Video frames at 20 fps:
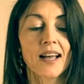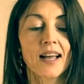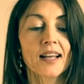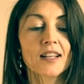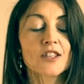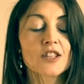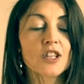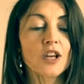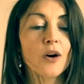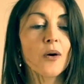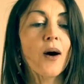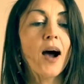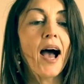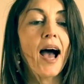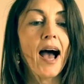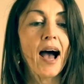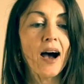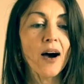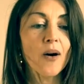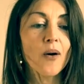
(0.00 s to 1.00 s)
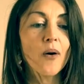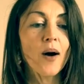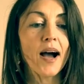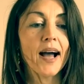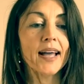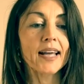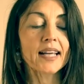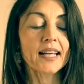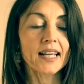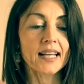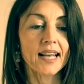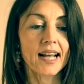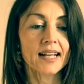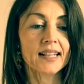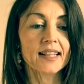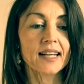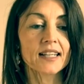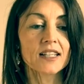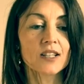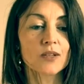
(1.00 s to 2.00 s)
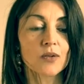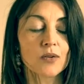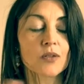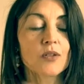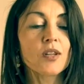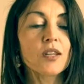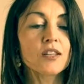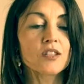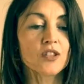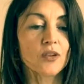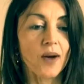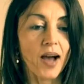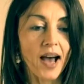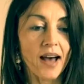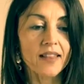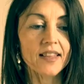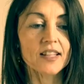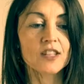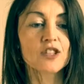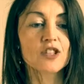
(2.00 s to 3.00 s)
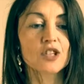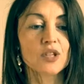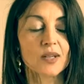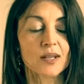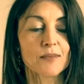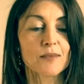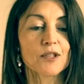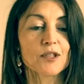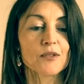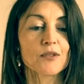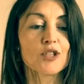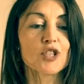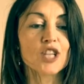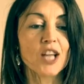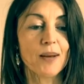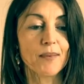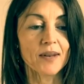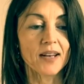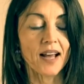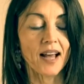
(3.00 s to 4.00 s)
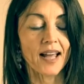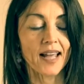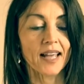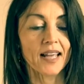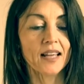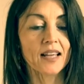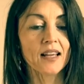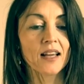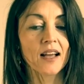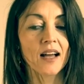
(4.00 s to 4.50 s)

And so how I connect that so how that streams through Gemini,